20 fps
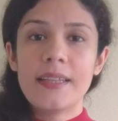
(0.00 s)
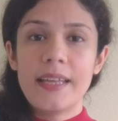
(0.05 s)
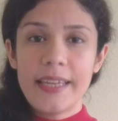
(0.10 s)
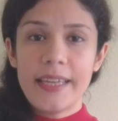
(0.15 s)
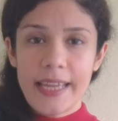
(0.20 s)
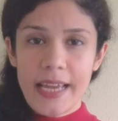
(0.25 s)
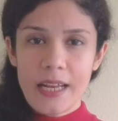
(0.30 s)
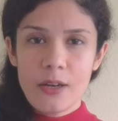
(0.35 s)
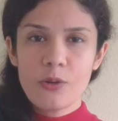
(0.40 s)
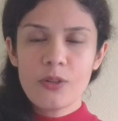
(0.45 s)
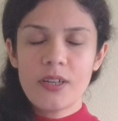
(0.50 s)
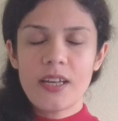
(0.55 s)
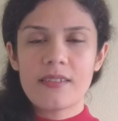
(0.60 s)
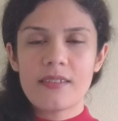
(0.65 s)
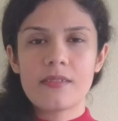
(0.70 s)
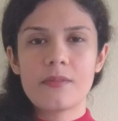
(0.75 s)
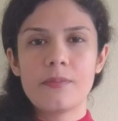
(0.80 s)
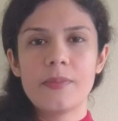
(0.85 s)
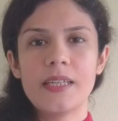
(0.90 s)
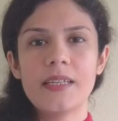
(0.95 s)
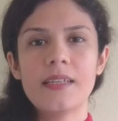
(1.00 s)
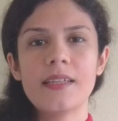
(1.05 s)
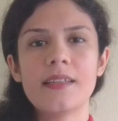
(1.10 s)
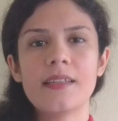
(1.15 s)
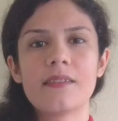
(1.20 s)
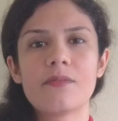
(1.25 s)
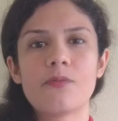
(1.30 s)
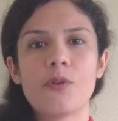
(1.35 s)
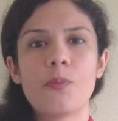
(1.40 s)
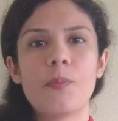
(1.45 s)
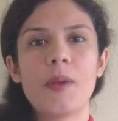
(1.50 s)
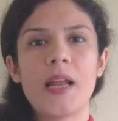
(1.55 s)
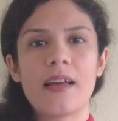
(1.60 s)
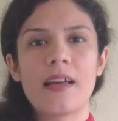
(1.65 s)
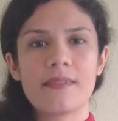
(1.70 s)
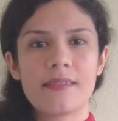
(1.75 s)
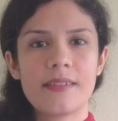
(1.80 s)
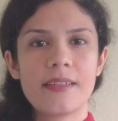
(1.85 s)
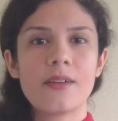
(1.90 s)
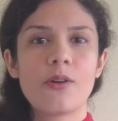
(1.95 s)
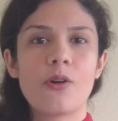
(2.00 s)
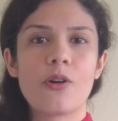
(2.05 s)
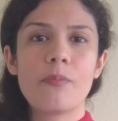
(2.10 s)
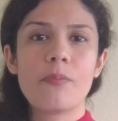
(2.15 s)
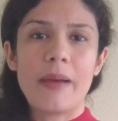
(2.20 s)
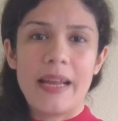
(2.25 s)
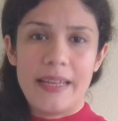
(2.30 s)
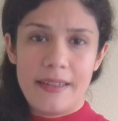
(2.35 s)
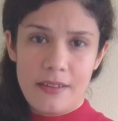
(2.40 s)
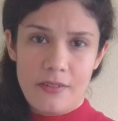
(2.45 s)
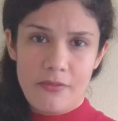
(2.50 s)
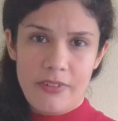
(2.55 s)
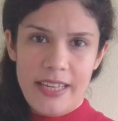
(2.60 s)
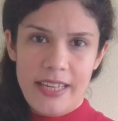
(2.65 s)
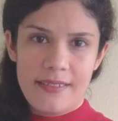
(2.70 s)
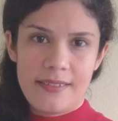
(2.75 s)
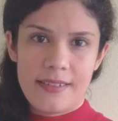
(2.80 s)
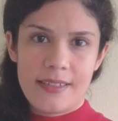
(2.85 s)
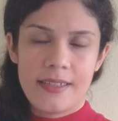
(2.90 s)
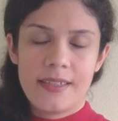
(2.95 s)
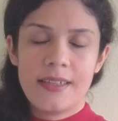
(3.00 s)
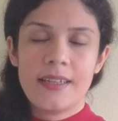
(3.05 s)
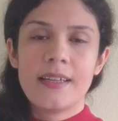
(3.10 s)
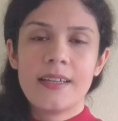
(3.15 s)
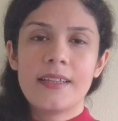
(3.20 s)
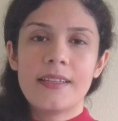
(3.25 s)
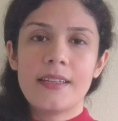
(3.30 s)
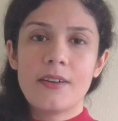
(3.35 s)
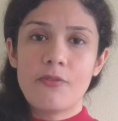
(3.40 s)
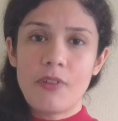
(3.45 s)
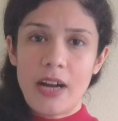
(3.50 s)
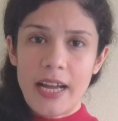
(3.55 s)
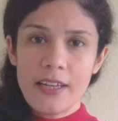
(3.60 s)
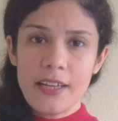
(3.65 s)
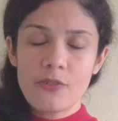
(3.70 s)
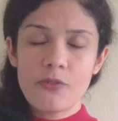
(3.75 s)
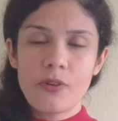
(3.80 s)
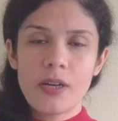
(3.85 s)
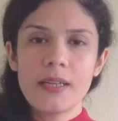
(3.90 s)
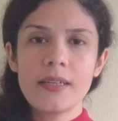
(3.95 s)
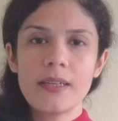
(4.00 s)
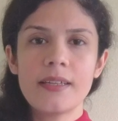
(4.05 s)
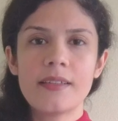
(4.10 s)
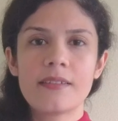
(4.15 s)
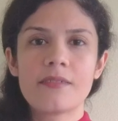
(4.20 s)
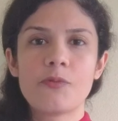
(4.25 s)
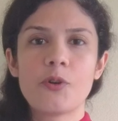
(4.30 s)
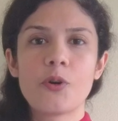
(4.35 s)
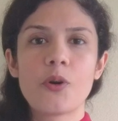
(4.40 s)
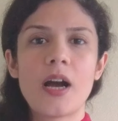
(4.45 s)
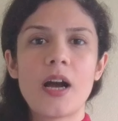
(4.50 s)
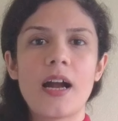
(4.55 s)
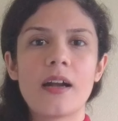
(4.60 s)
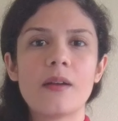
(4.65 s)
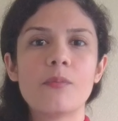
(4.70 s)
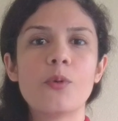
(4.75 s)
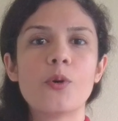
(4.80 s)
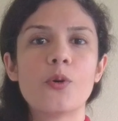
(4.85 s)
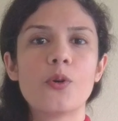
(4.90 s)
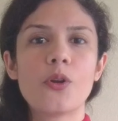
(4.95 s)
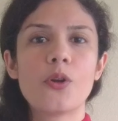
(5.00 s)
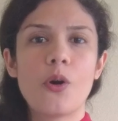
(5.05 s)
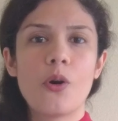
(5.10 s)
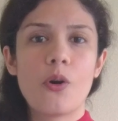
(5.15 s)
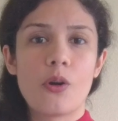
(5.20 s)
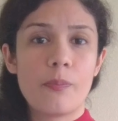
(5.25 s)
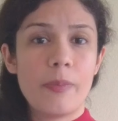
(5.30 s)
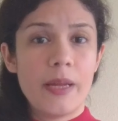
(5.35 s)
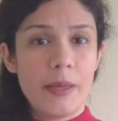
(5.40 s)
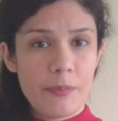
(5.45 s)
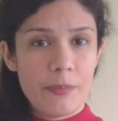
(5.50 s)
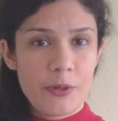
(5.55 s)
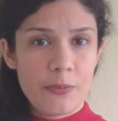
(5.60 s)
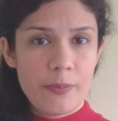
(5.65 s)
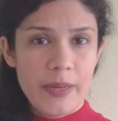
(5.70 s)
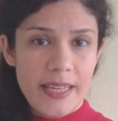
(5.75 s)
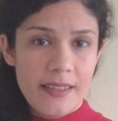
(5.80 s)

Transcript: The yellow dustbin is for plastic or metal waste. The white one is for cardboard or paper